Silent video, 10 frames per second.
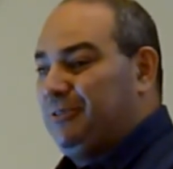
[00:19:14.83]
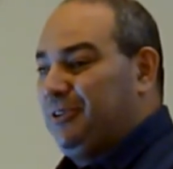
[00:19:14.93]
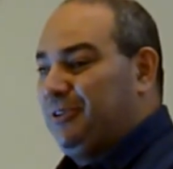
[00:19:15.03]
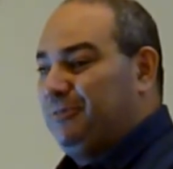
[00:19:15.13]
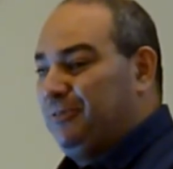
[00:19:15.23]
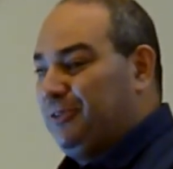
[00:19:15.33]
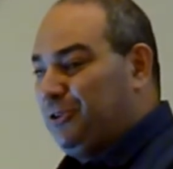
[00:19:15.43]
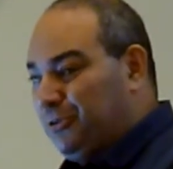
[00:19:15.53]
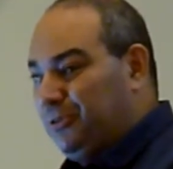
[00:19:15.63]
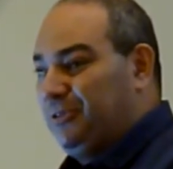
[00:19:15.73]
And then the
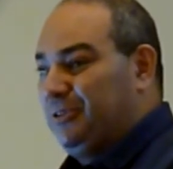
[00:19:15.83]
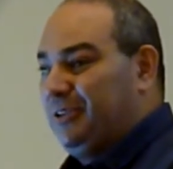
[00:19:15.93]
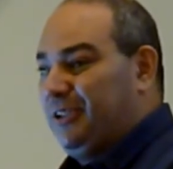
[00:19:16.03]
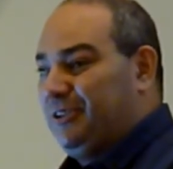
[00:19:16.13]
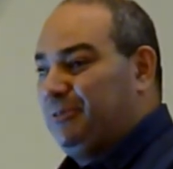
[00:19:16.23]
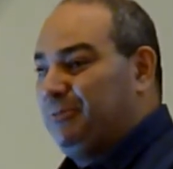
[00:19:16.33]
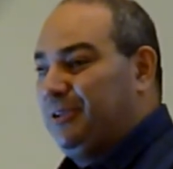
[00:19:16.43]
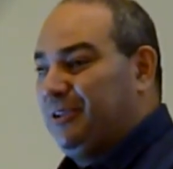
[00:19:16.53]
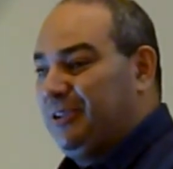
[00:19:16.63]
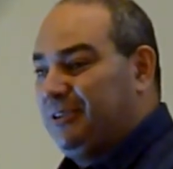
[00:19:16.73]
conclusion is drawn that the
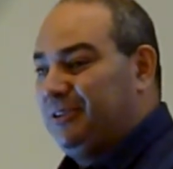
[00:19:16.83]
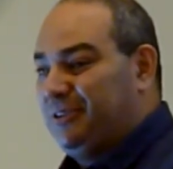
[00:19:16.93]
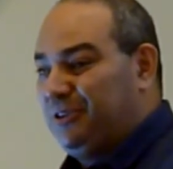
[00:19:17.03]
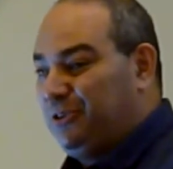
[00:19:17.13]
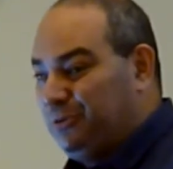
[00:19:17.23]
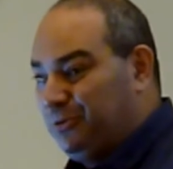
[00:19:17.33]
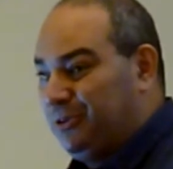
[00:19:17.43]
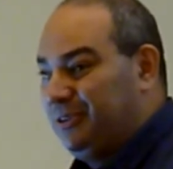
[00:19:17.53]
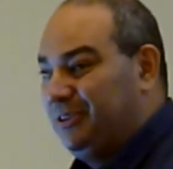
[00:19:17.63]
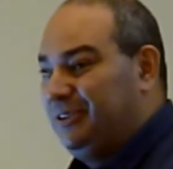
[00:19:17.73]
custom allocator is not needed
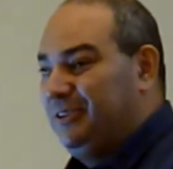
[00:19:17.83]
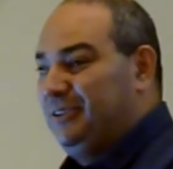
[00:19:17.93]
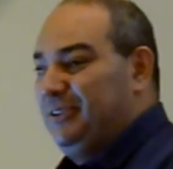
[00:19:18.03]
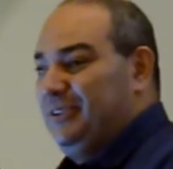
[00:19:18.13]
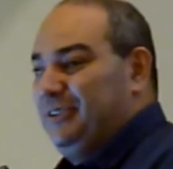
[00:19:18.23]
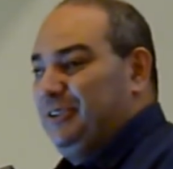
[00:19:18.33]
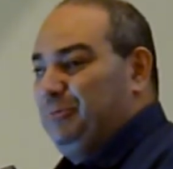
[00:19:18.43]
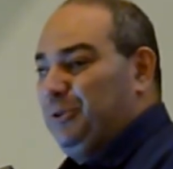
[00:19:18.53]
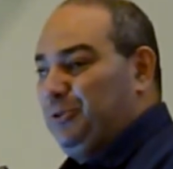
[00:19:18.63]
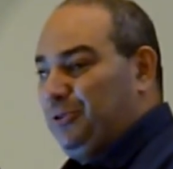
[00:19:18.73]
here.
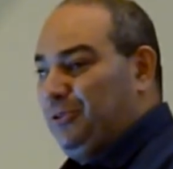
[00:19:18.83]
Certainly.